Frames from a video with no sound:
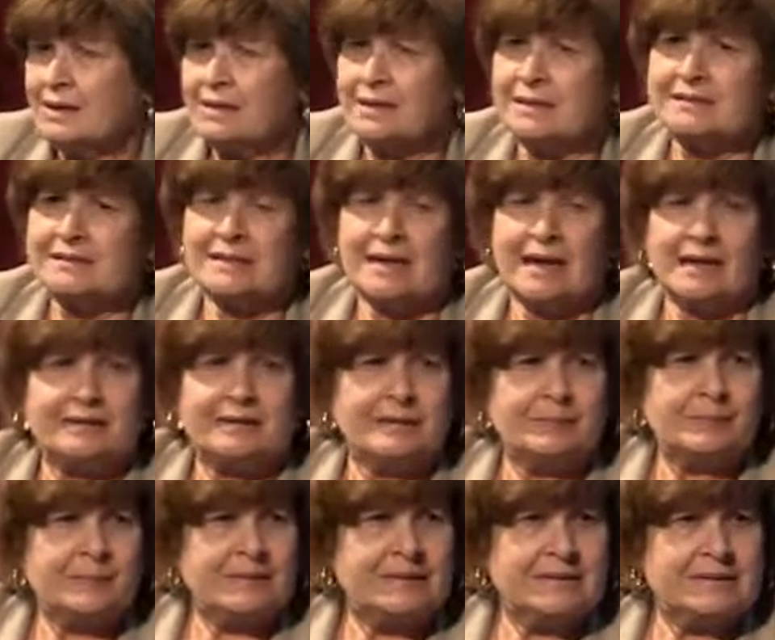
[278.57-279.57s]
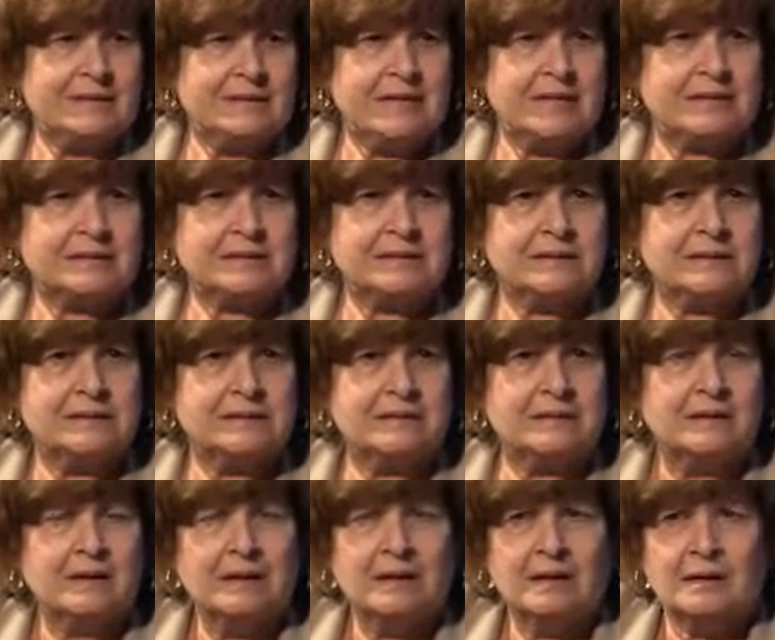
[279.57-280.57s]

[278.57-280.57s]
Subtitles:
anxiety, PTSD.